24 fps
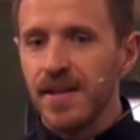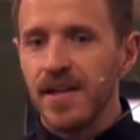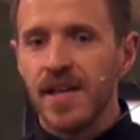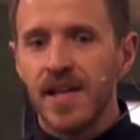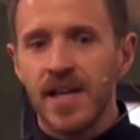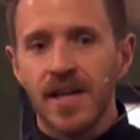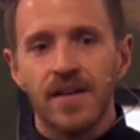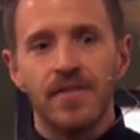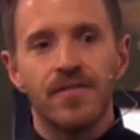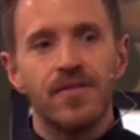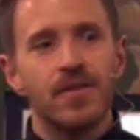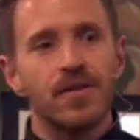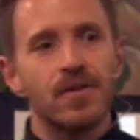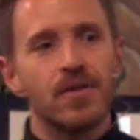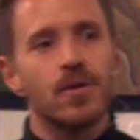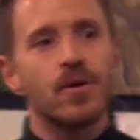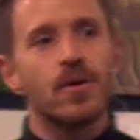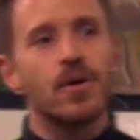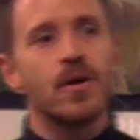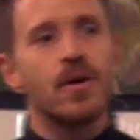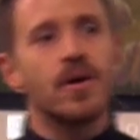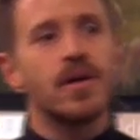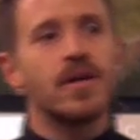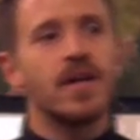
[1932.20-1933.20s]
Give the
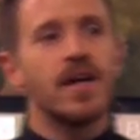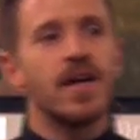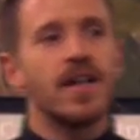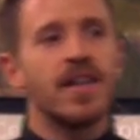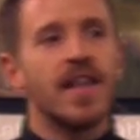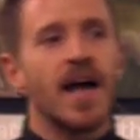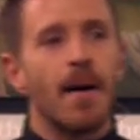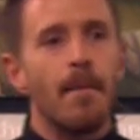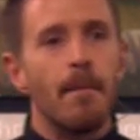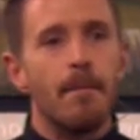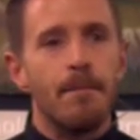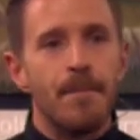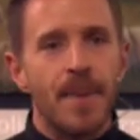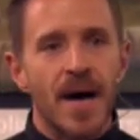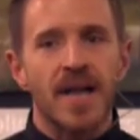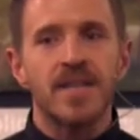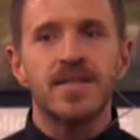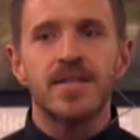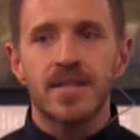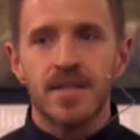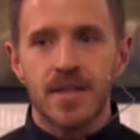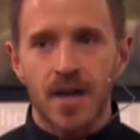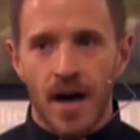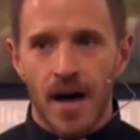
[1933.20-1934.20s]
Lord that
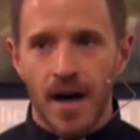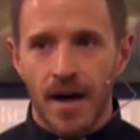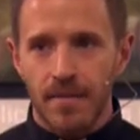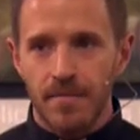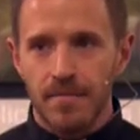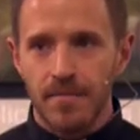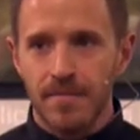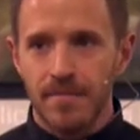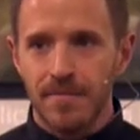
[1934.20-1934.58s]
best time.